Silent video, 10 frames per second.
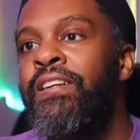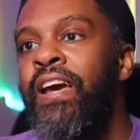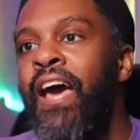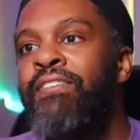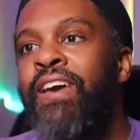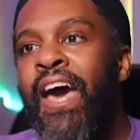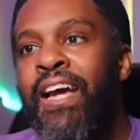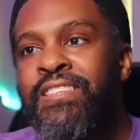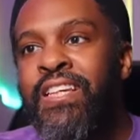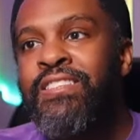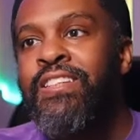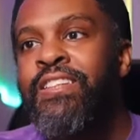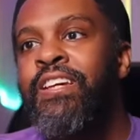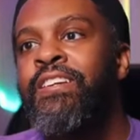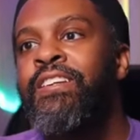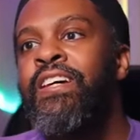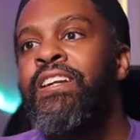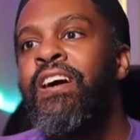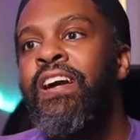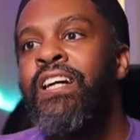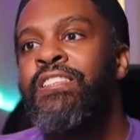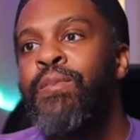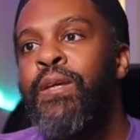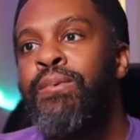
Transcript: have access to the internet. All kinds of people